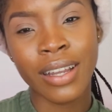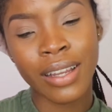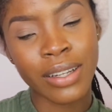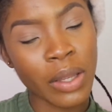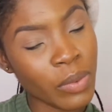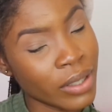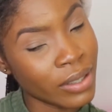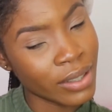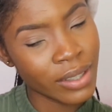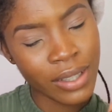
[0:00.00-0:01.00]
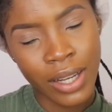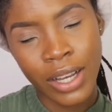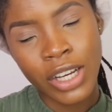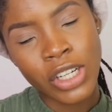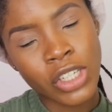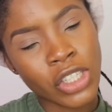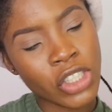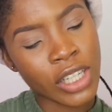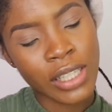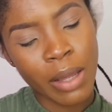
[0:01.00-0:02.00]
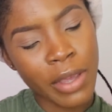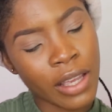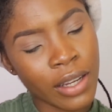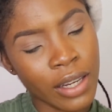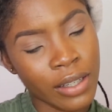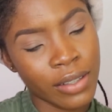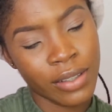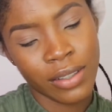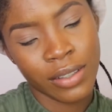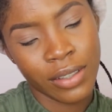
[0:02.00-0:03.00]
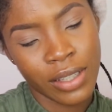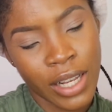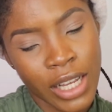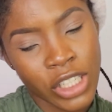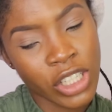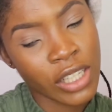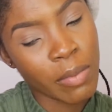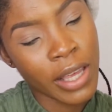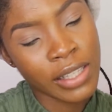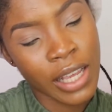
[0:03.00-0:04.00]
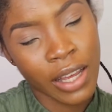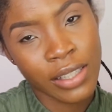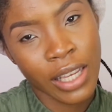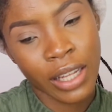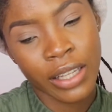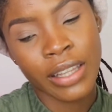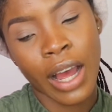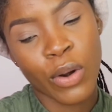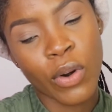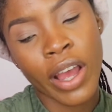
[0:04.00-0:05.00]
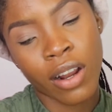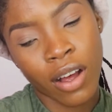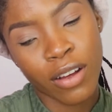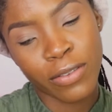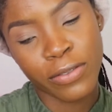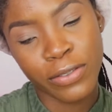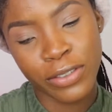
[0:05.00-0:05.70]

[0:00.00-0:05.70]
Let, let me just give me a second to clean that right off.